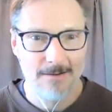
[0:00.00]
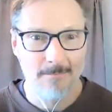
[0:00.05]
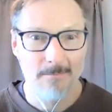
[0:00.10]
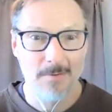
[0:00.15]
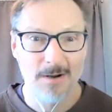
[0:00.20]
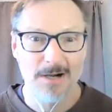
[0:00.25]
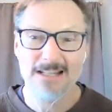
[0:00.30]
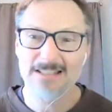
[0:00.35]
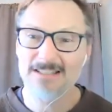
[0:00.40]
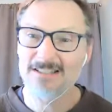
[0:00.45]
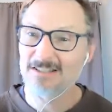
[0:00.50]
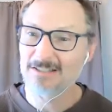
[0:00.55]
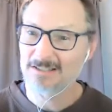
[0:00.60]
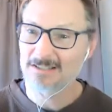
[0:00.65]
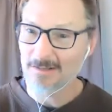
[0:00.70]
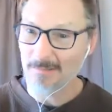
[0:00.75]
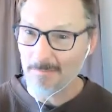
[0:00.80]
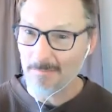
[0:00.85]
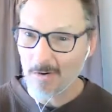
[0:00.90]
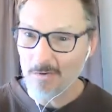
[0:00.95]
but it's
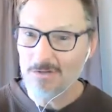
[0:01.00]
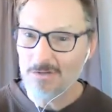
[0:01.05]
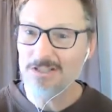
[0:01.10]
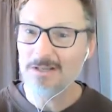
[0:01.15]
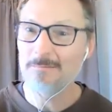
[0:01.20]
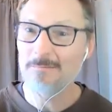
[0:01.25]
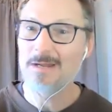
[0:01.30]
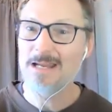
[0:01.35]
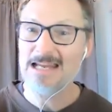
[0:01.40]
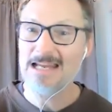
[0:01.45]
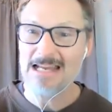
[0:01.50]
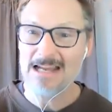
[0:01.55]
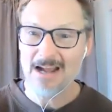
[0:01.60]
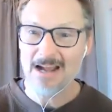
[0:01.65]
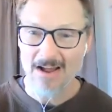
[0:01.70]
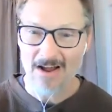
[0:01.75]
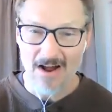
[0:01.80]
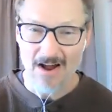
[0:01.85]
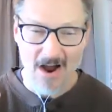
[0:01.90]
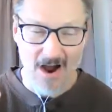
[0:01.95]
supposed to be
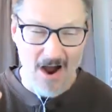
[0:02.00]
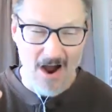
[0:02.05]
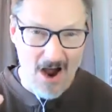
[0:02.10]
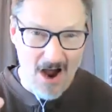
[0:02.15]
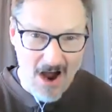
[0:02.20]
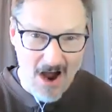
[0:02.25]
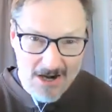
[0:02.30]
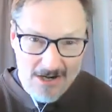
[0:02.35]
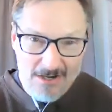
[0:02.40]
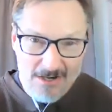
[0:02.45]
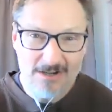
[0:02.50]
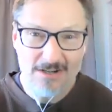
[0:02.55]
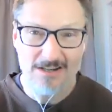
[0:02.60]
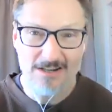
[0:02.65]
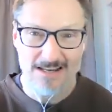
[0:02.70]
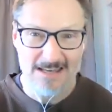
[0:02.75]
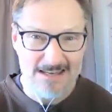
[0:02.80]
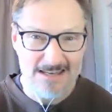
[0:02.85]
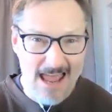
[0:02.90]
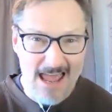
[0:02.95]

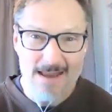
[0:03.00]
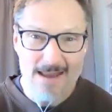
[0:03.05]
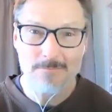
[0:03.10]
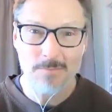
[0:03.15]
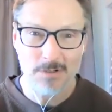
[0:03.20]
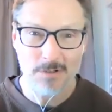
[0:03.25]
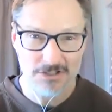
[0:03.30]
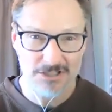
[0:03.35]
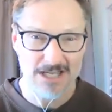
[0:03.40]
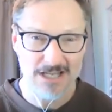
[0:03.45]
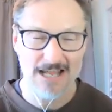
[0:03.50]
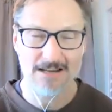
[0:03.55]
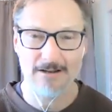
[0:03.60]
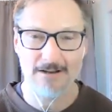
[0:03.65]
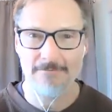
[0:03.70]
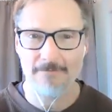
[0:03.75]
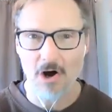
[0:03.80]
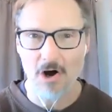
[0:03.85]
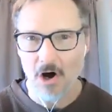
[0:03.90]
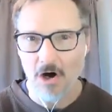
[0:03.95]
110% of